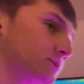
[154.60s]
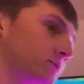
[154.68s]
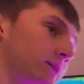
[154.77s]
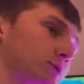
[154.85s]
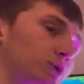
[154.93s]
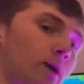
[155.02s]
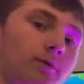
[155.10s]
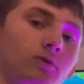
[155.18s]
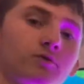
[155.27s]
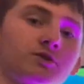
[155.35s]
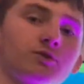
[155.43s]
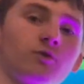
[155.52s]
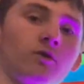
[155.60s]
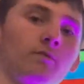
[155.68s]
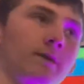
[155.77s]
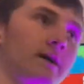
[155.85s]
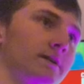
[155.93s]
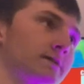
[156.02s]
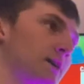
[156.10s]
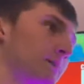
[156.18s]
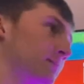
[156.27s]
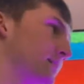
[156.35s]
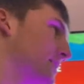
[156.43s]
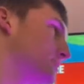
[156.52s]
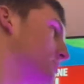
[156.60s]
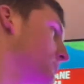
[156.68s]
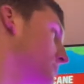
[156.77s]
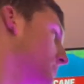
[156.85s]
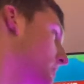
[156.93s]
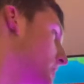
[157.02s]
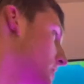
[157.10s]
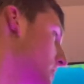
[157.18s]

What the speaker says: to a tropical storm by the time it gets to